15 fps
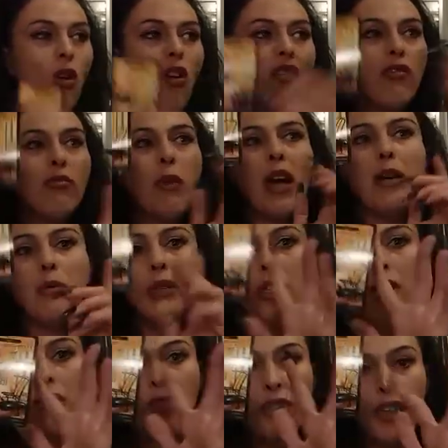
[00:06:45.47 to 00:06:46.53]
Of
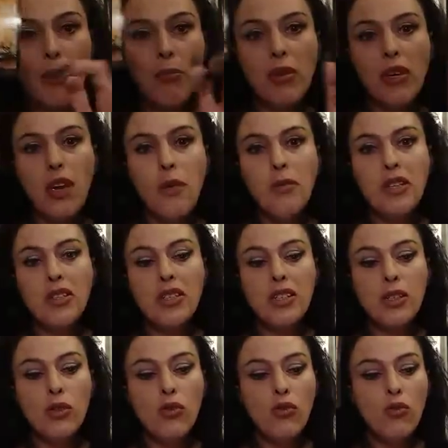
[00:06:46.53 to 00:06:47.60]
maybe them becoming
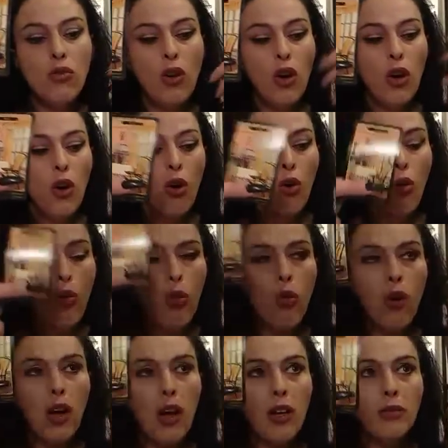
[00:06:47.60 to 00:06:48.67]
single,
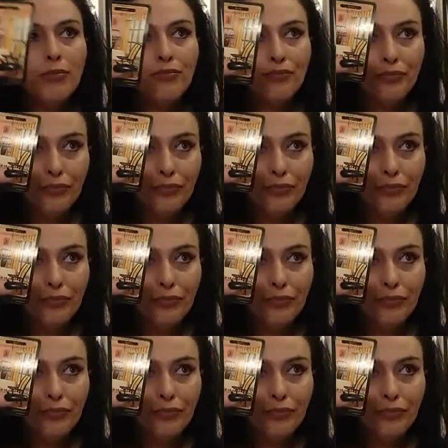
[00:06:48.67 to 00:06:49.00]
or